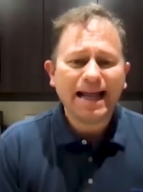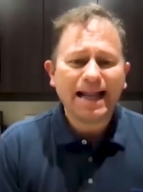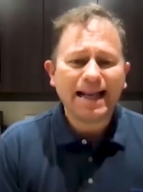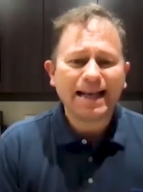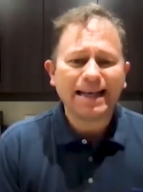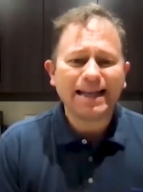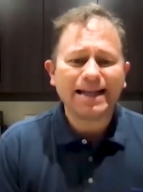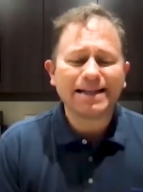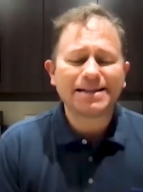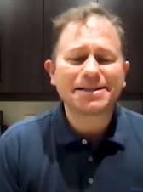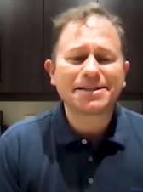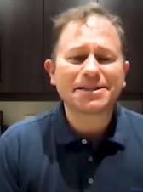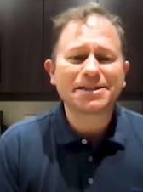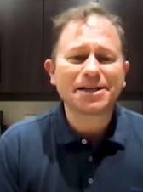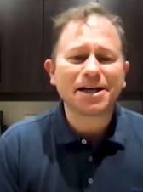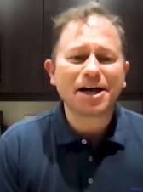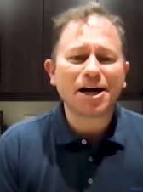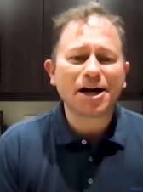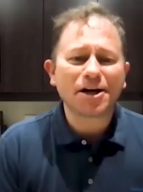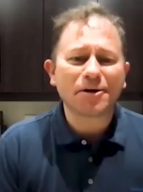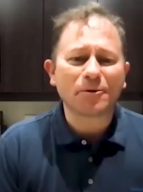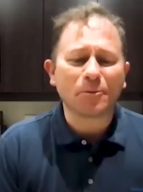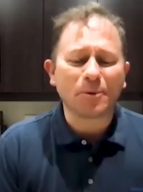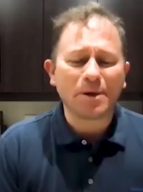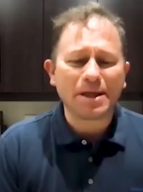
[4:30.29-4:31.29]
let's
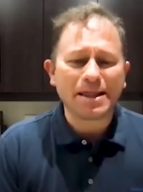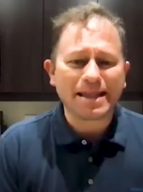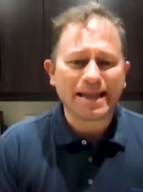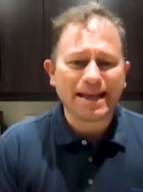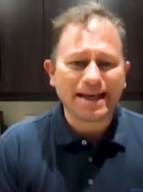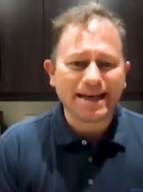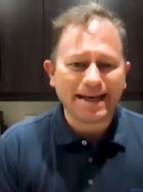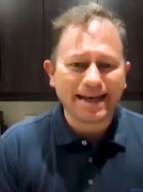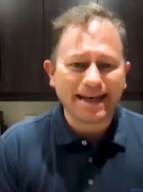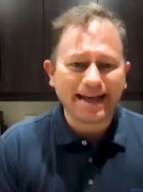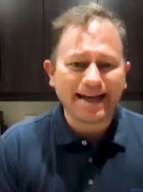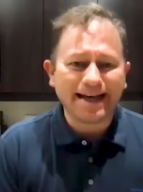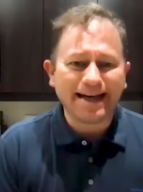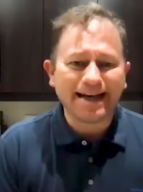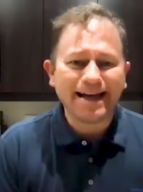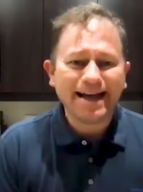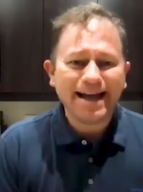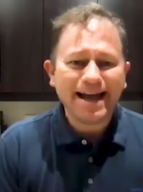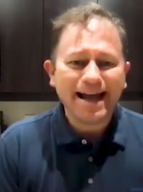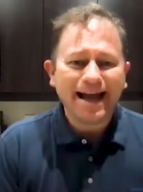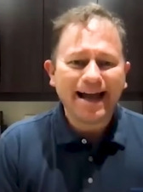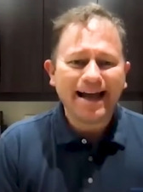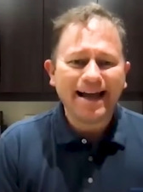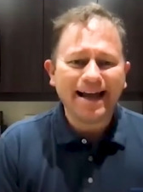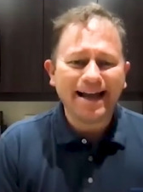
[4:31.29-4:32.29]
start with india
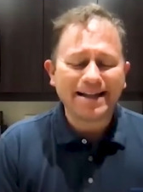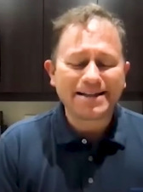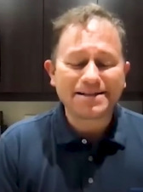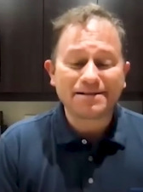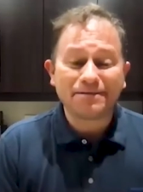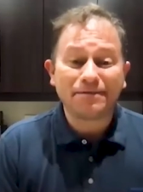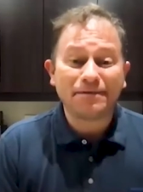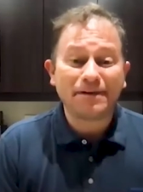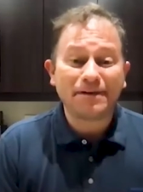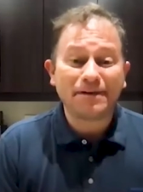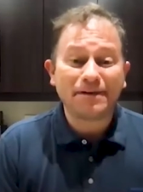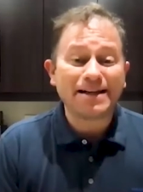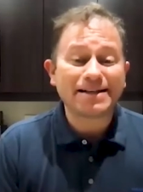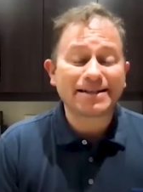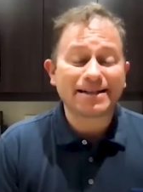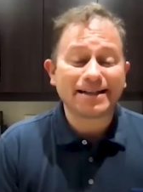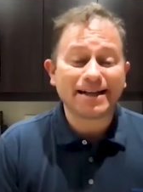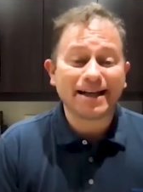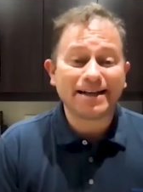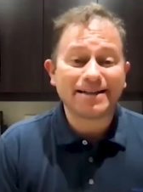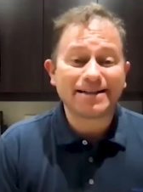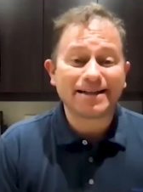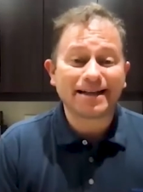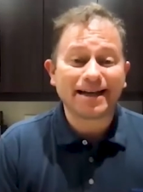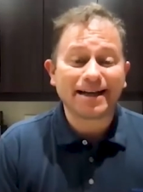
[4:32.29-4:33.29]
uh, it's a
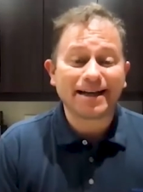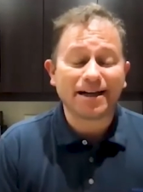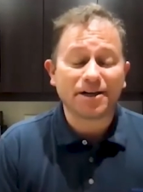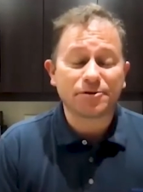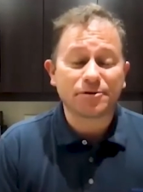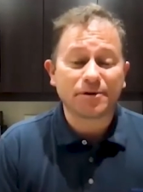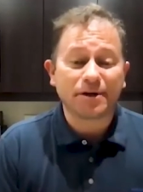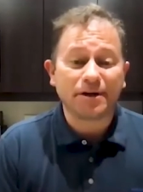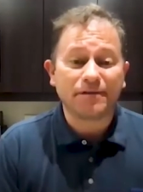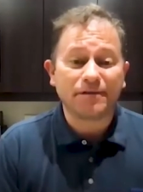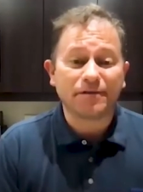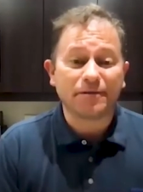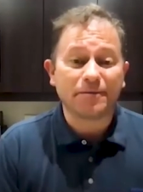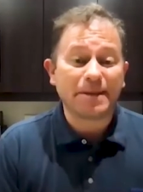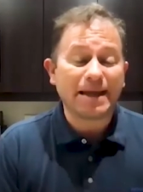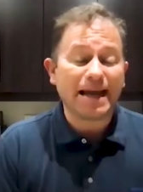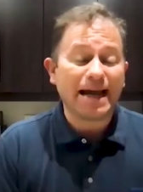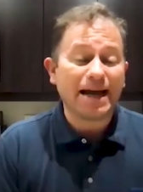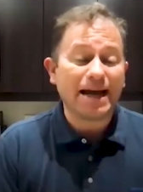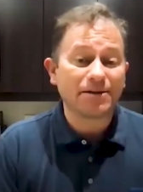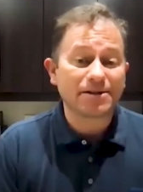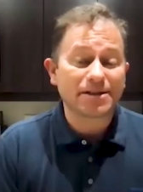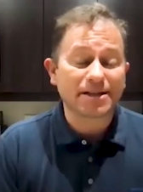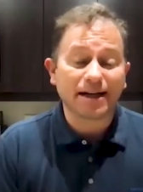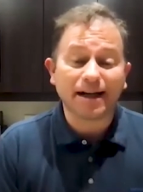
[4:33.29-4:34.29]
fascinating country from the
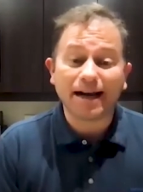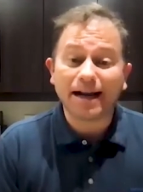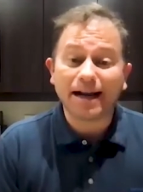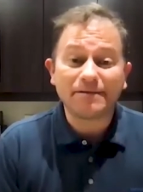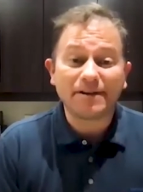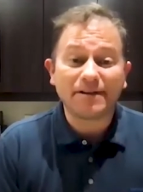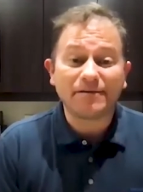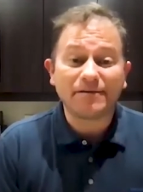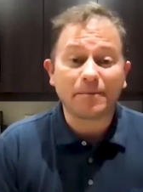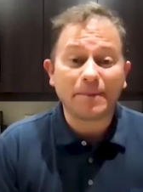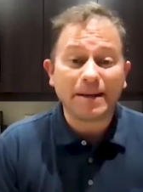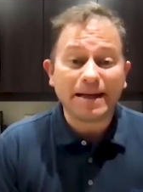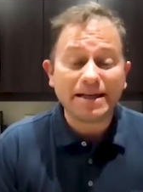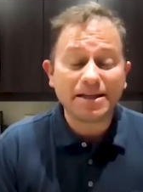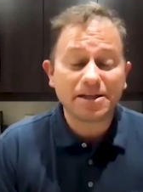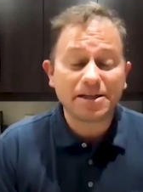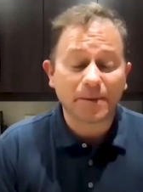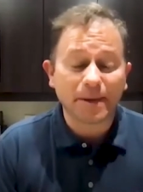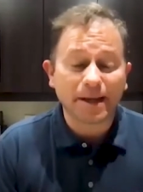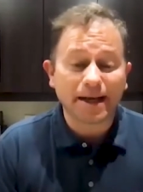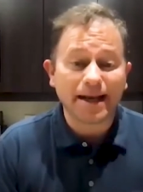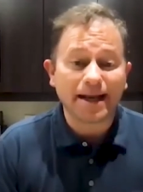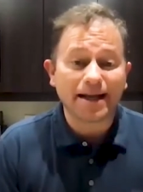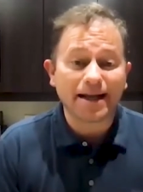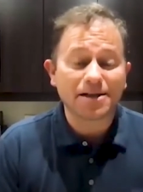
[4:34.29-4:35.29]
outside i've never been to
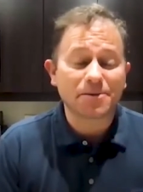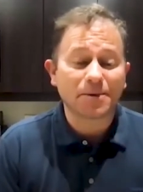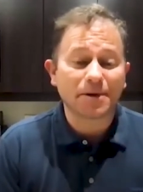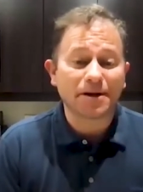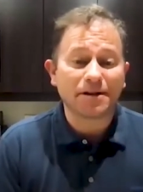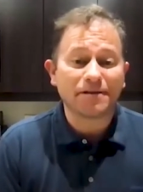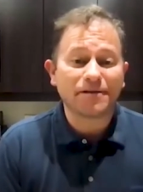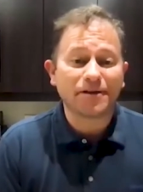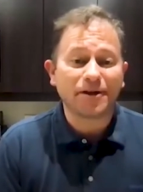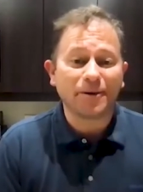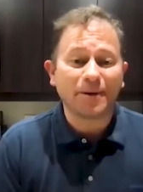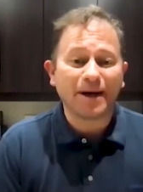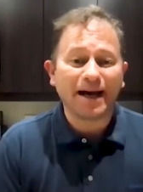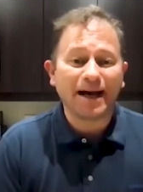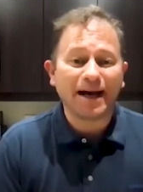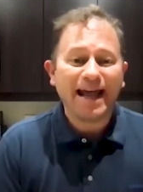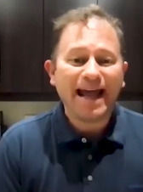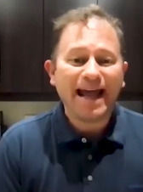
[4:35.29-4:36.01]
india it's one of the few i